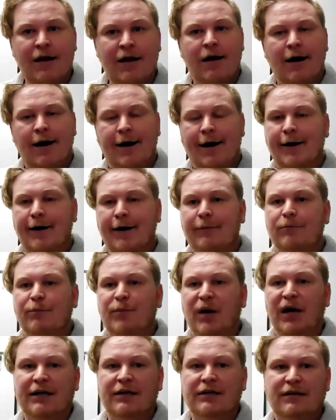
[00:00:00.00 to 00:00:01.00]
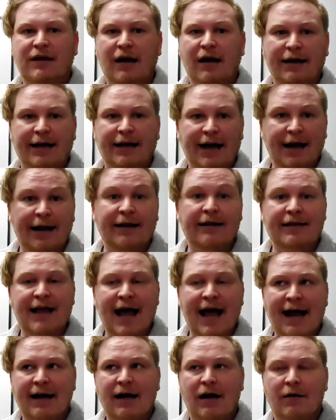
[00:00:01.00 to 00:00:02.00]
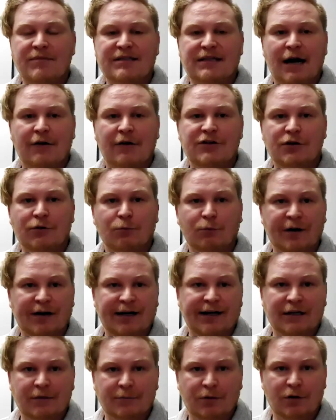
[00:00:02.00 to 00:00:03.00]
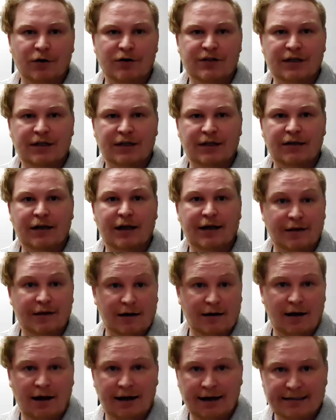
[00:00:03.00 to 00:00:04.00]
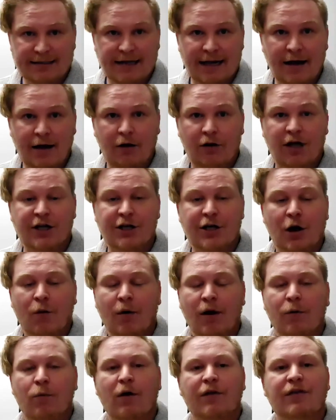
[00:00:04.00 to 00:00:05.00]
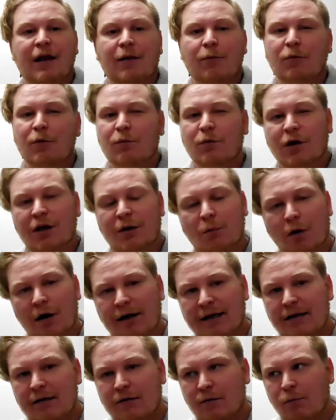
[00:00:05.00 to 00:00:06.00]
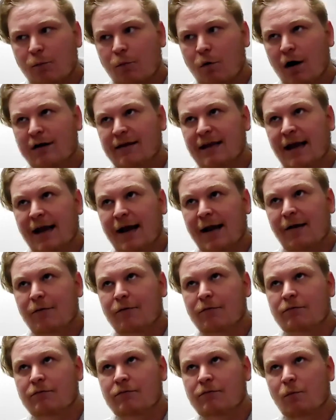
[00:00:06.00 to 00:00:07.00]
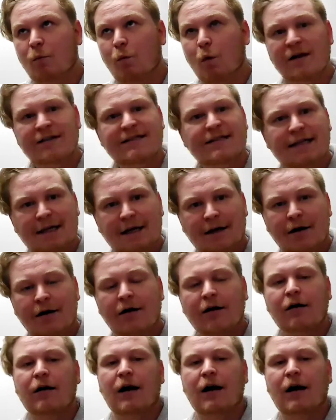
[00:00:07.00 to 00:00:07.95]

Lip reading: But again, that comes down to reading the person and the clientele and knowing what they would really want want to hear